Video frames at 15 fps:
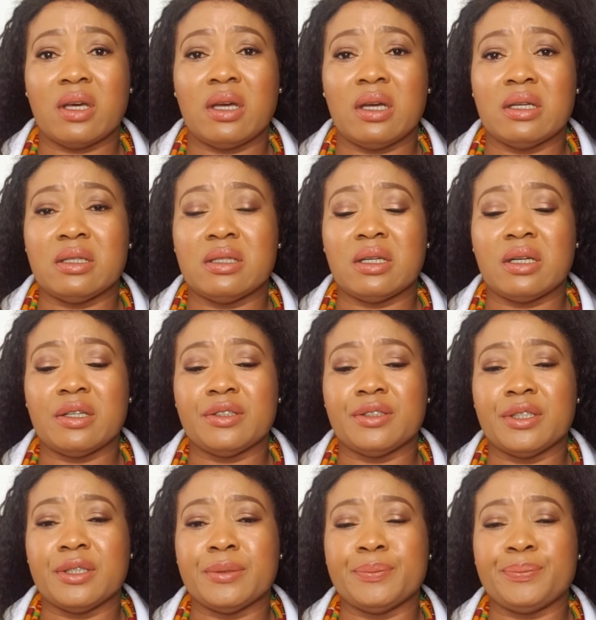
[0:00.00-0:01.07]
And
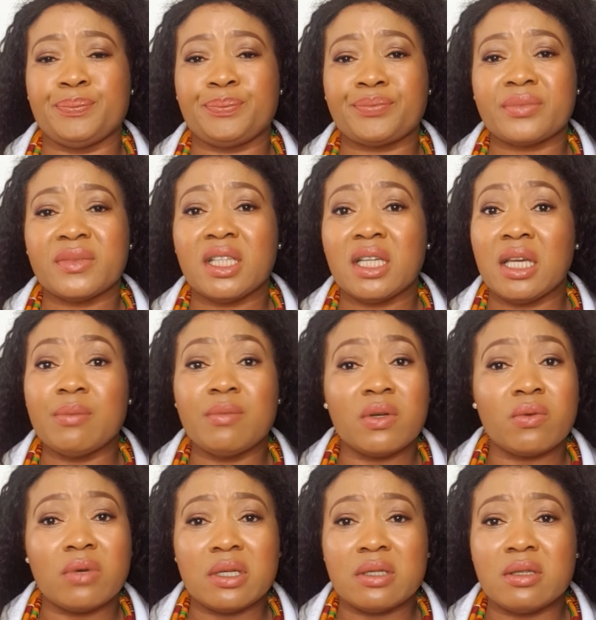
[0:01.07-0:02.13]
then keep the
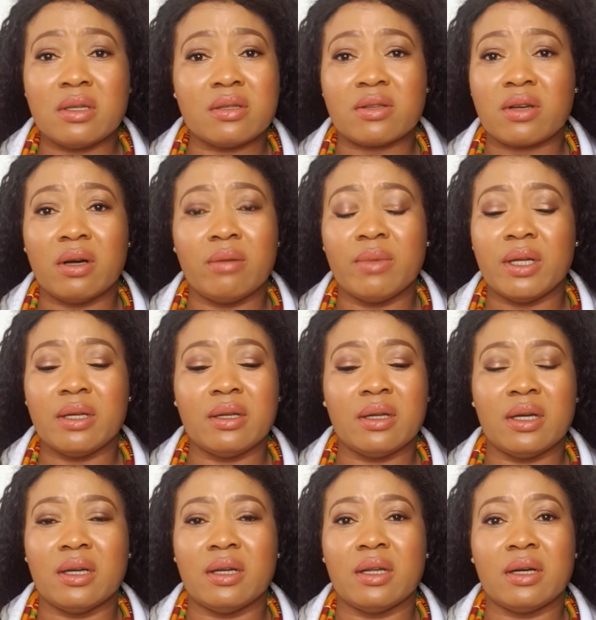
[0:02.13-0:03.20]
questions coming
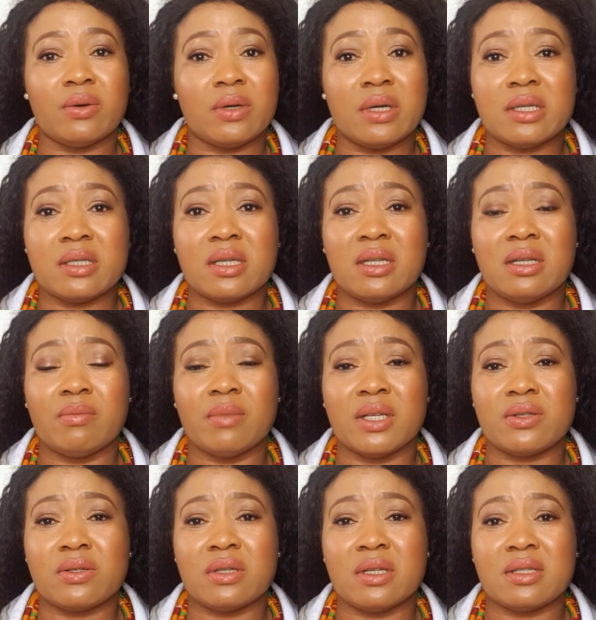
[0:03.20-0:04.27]
and I'll answer them as
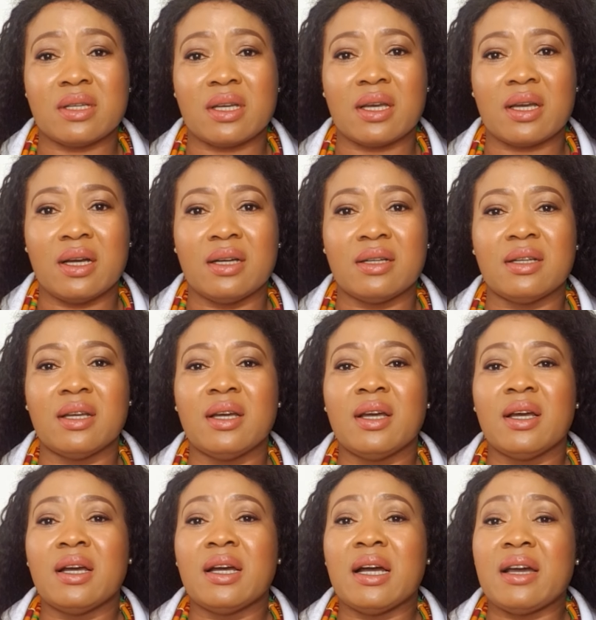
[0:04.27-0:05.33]
soon as I can.
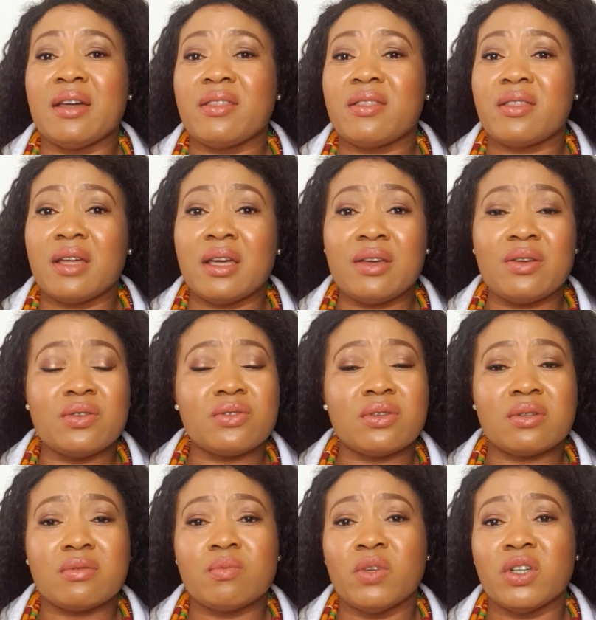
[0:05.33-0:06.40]
I thank you so
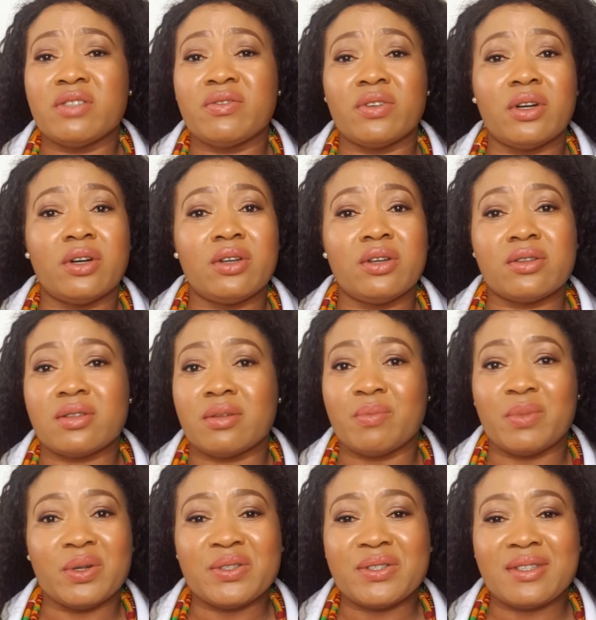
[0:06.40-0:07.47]
much for all your
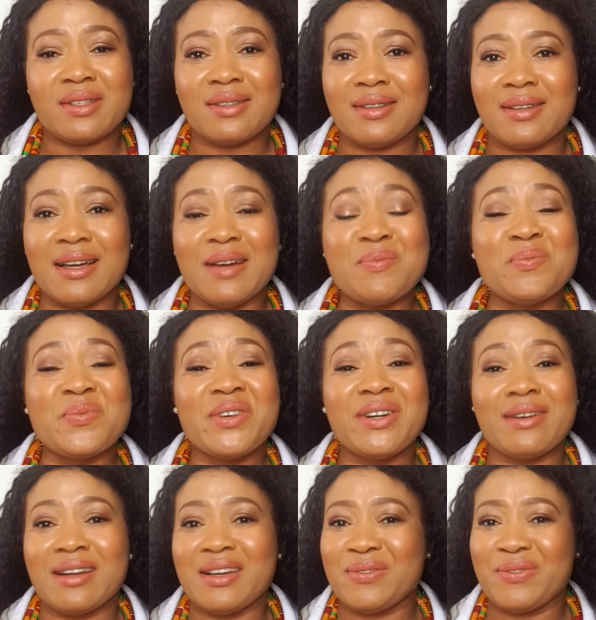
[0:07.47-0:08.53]
support. I'm
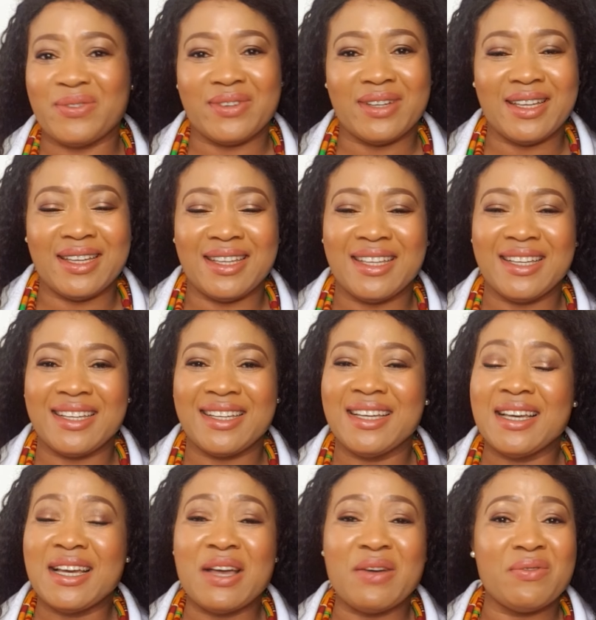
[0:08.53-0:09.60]
grateful.
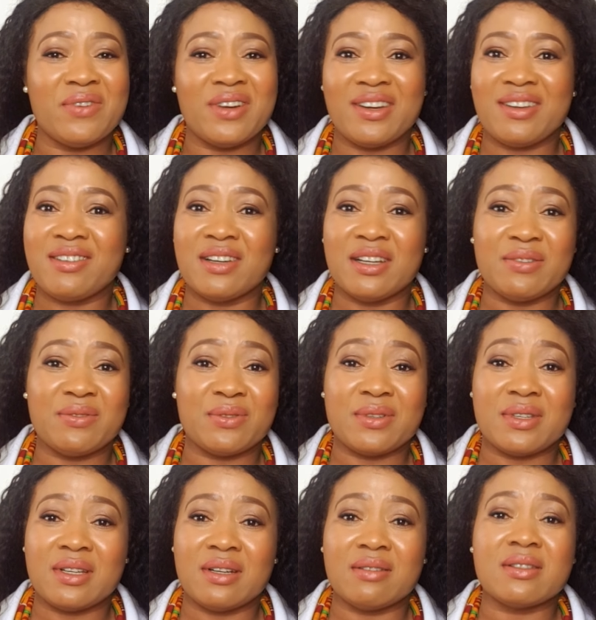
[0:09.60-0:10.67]
I'm very grateful,
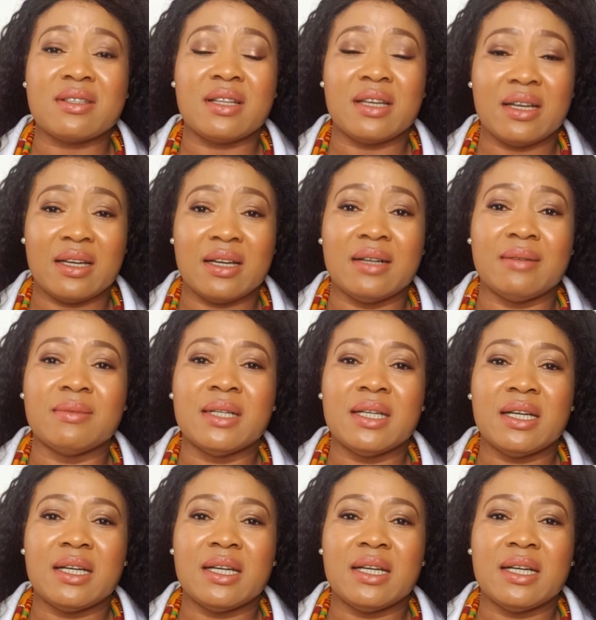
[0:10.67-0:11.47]
seriously, I am.